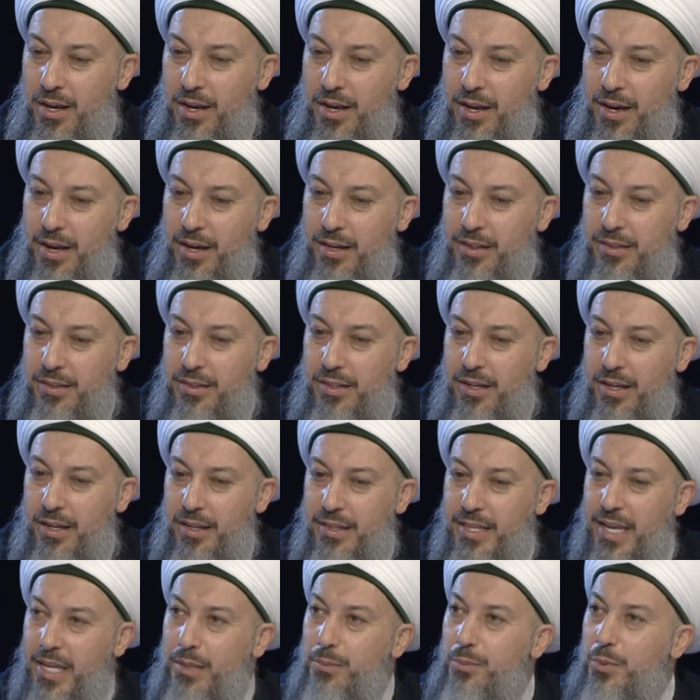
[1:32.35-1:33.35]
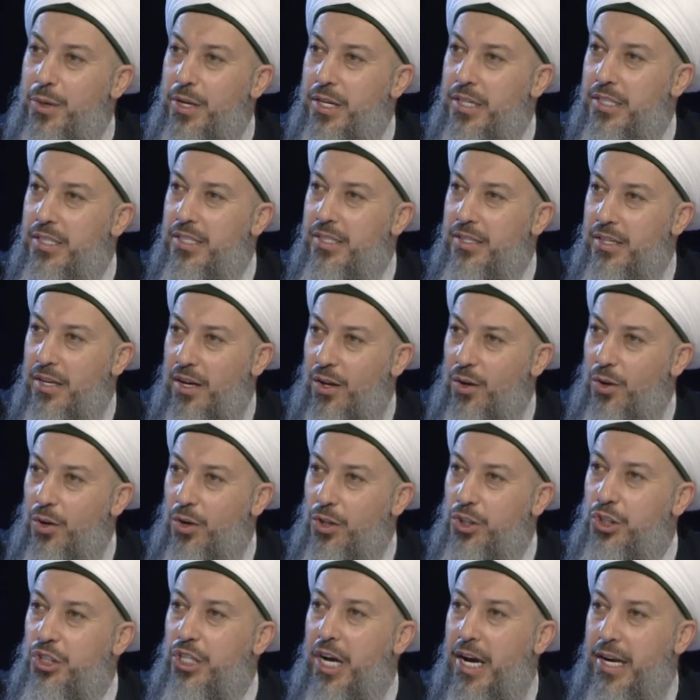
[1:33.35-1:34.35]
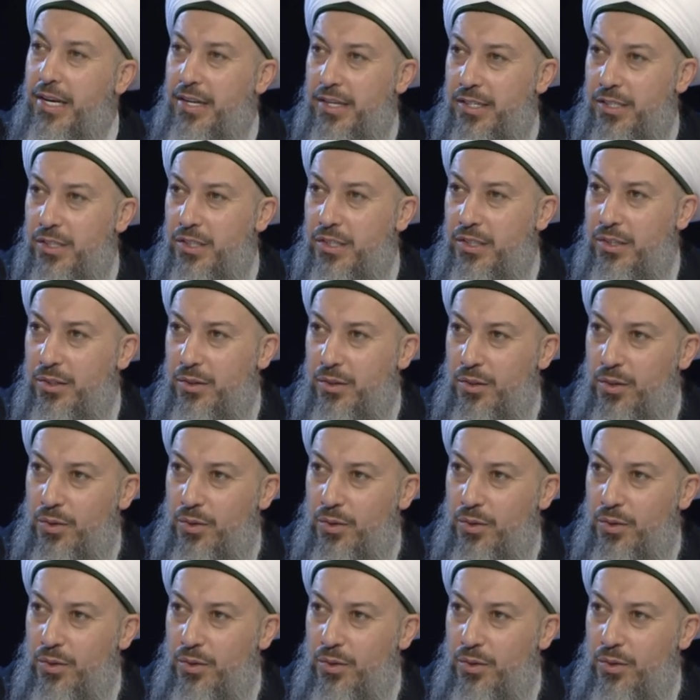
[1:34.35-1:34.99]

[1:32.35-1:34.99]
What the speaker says: And that brings along shyness.